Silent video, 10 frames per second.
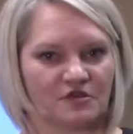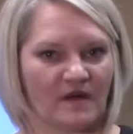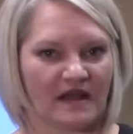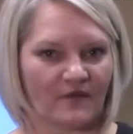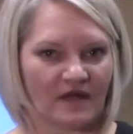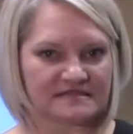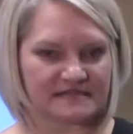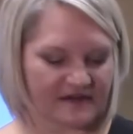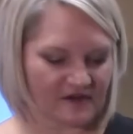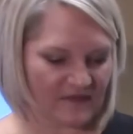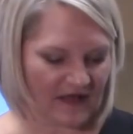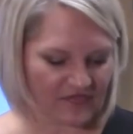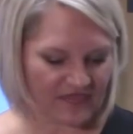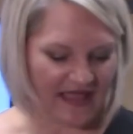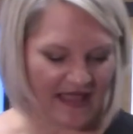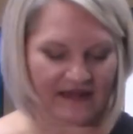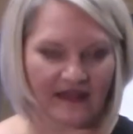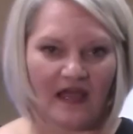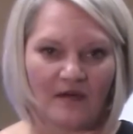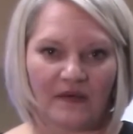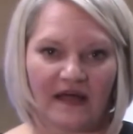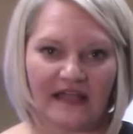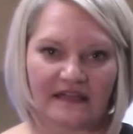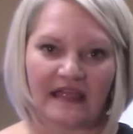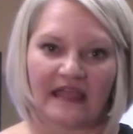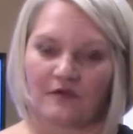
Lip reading: Nobody wants to hear about that, but